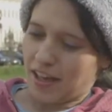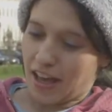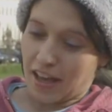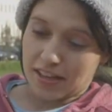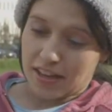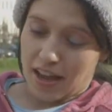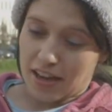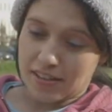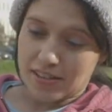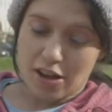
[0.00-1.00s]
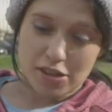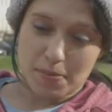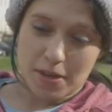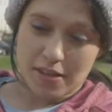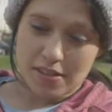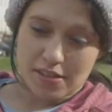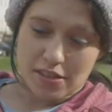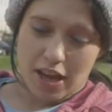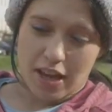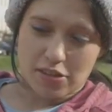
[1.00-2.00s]
And, and it sucks because you
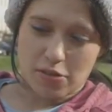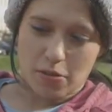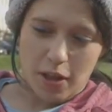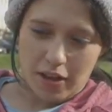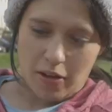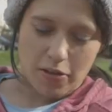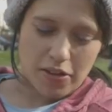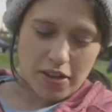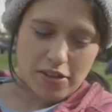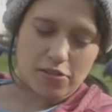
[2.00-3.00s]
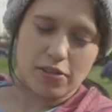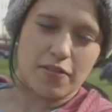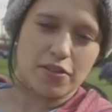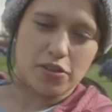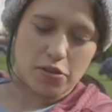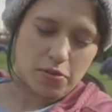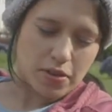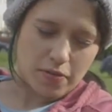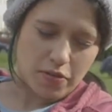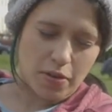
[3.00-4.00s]
can't do like all the things you'd love to do,
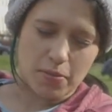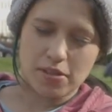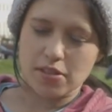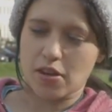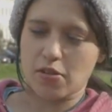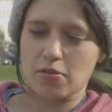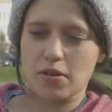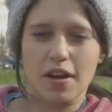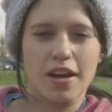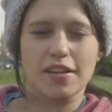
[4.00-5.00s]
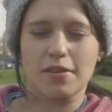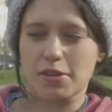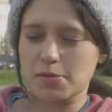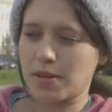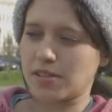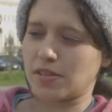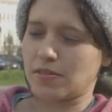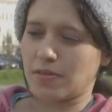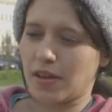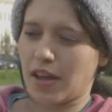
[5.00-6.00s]
and film is so goddamn
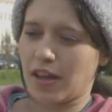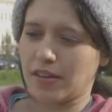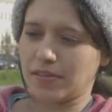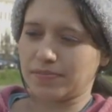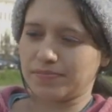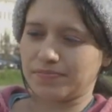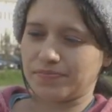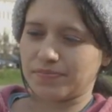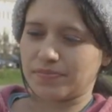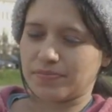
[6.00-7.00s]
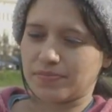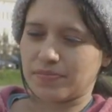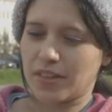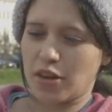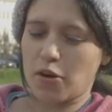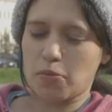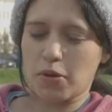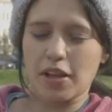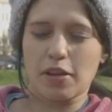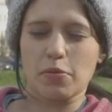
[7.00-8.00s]
expensive, and you don't
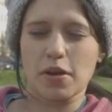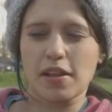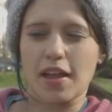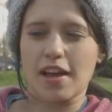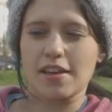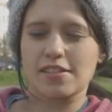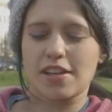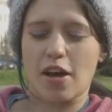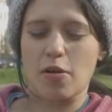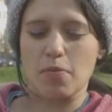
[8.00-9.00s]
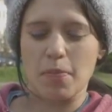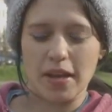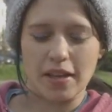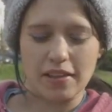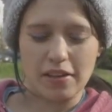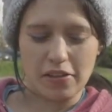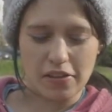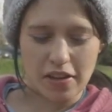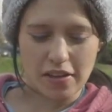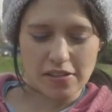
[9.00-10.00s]
really realize how many little
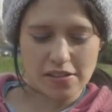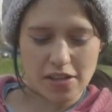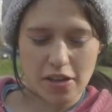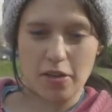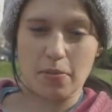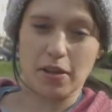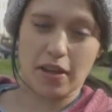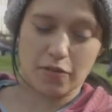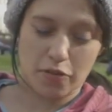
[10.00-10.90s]
things accumulate.